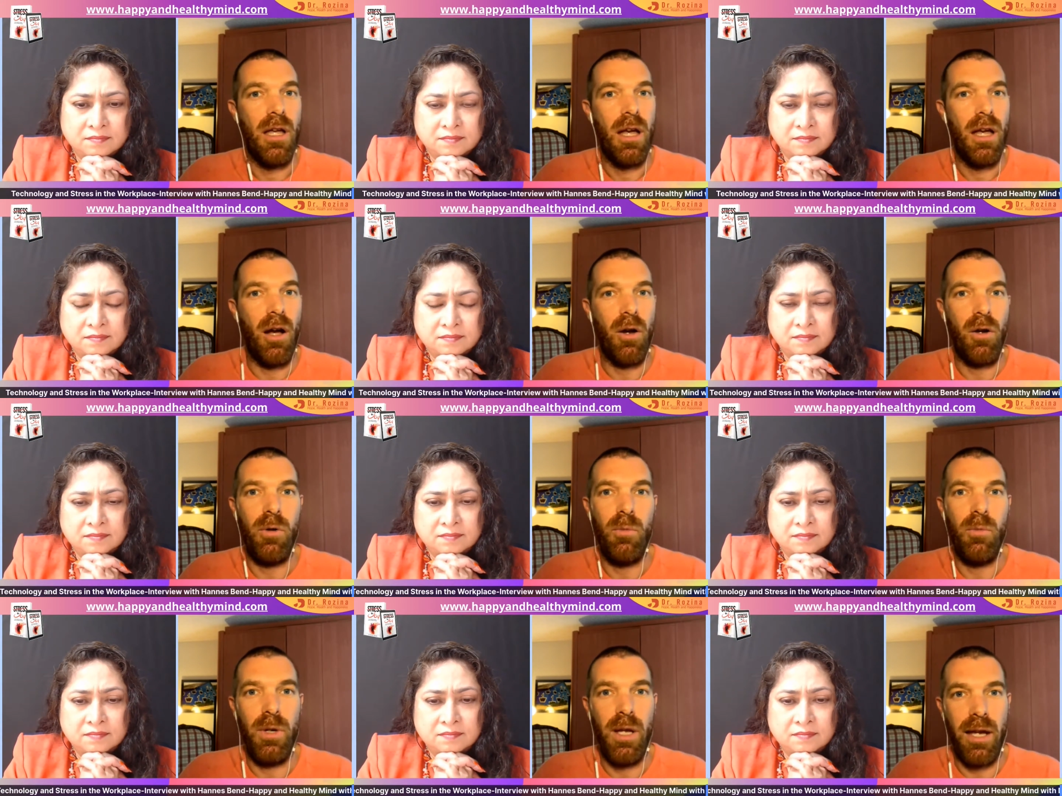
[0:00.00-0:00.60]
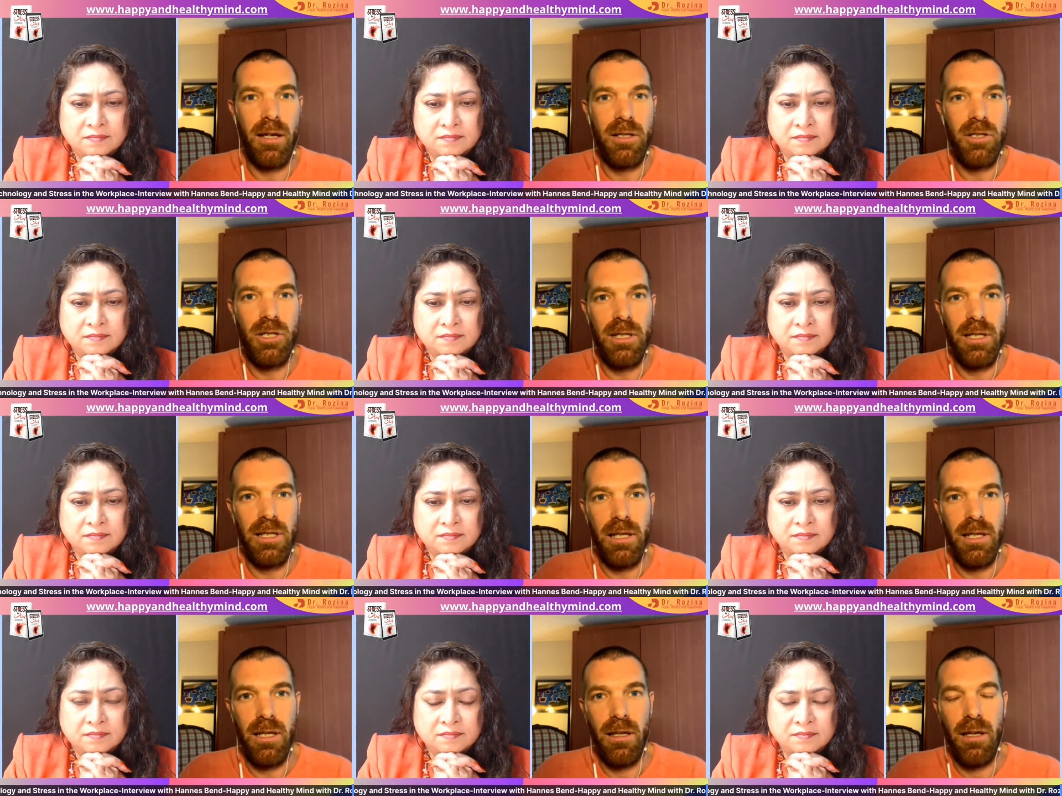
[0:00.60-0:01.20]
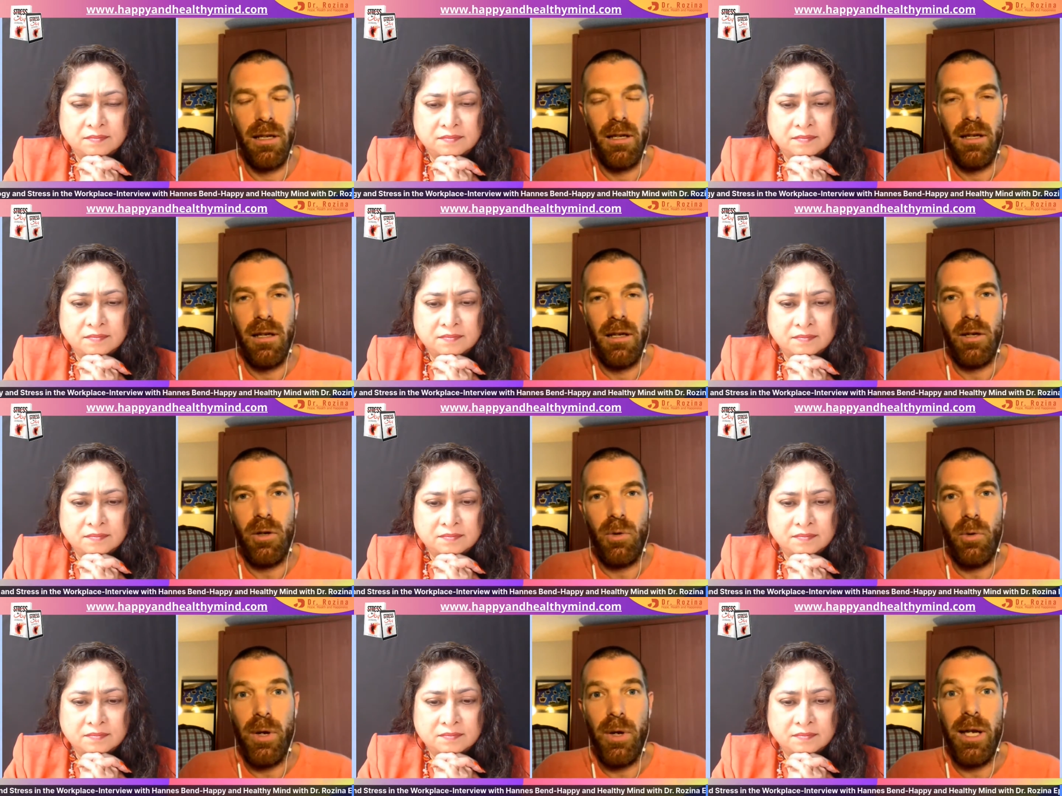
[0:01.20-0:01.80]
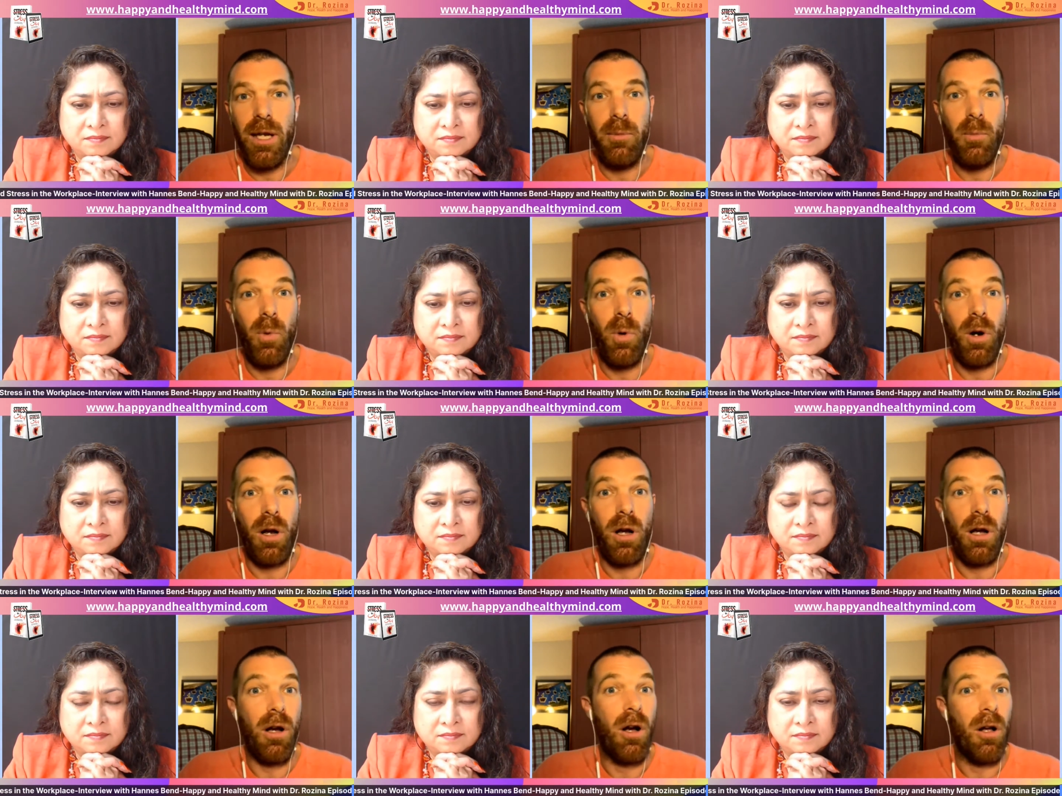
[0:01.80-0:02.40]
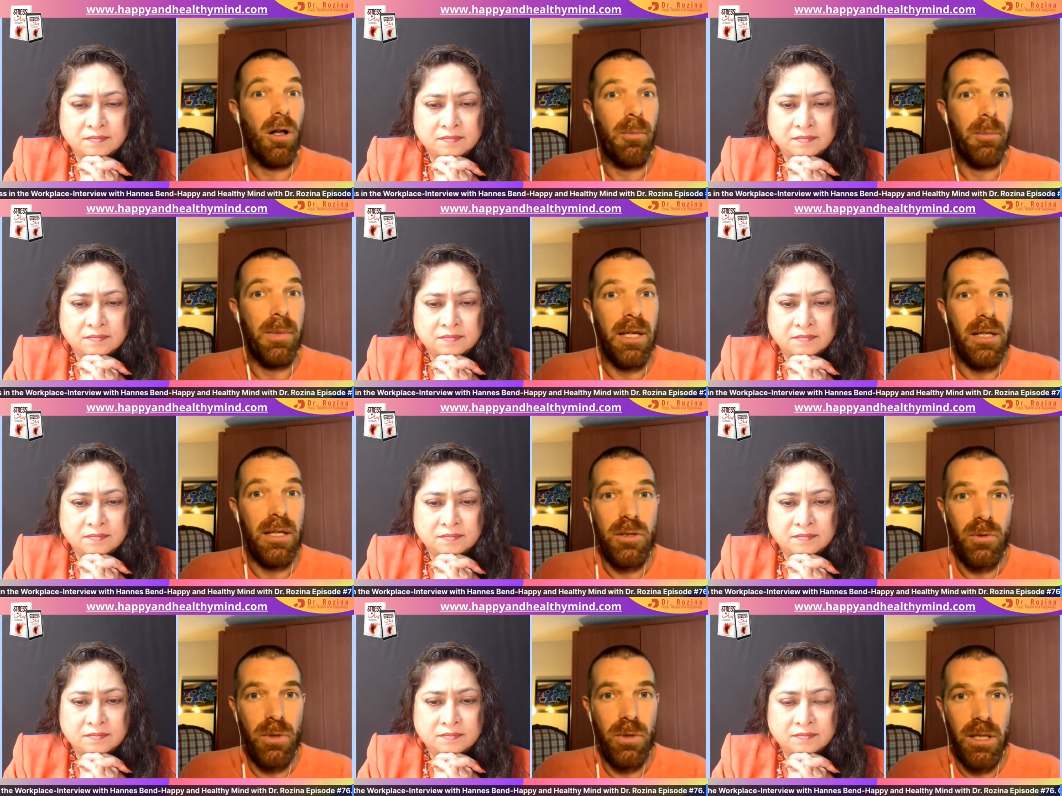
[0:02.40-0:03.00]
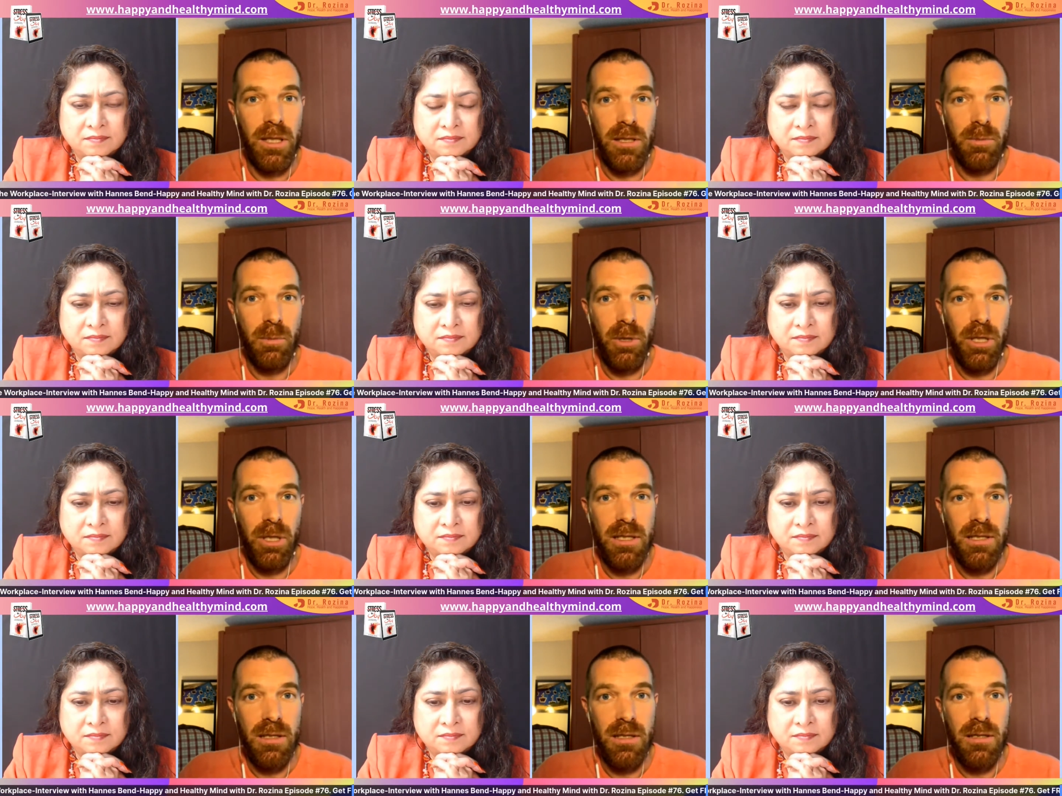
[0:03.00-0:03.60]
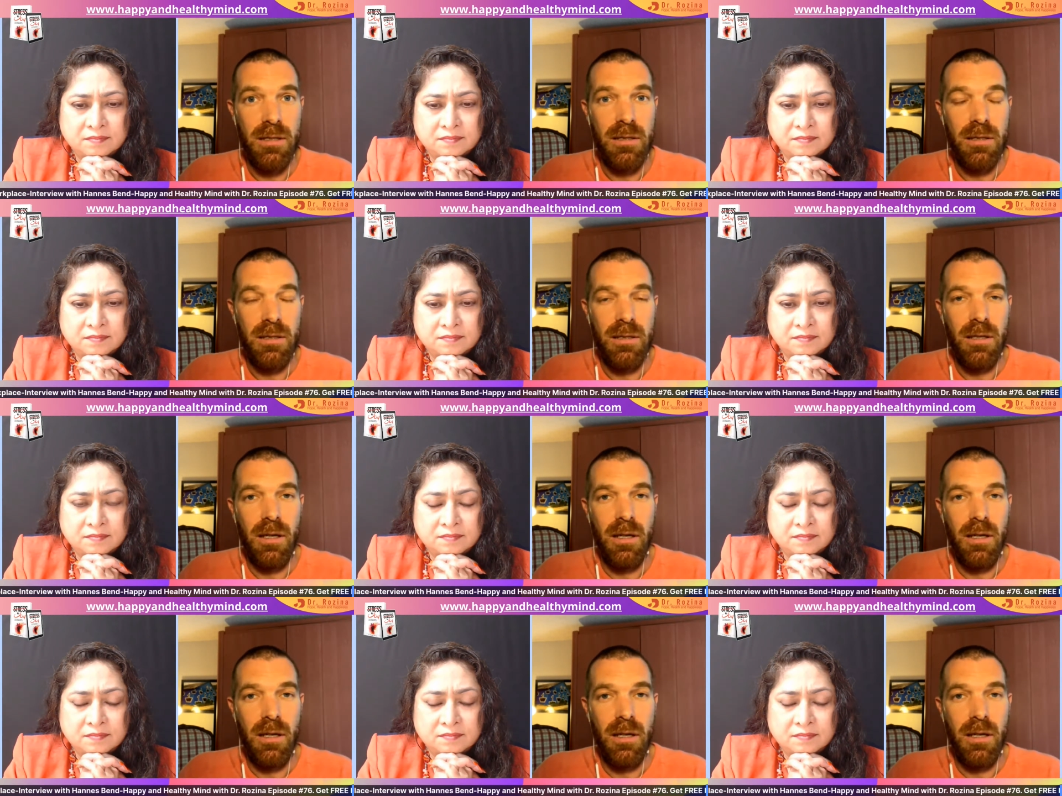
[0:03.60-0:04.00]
Speaker 1: how can we actually create more calming screen experiences?